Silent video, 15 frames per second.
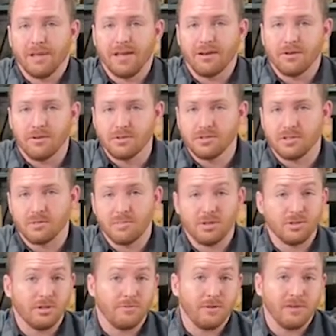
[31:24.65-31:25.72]
panels,
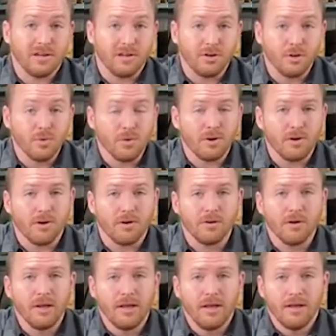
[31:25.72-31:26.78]
especially if you get a newer car,
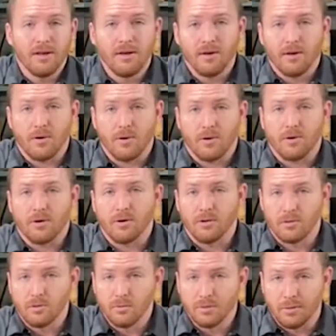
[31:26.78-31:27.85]
are
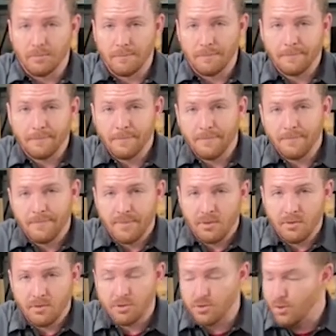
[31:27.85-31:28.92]
aluminum.
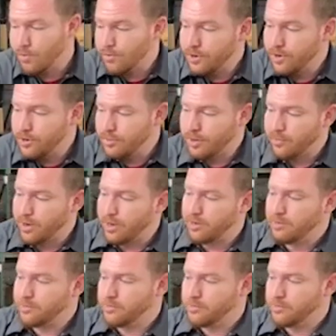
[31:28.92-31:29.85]
So over here to my right,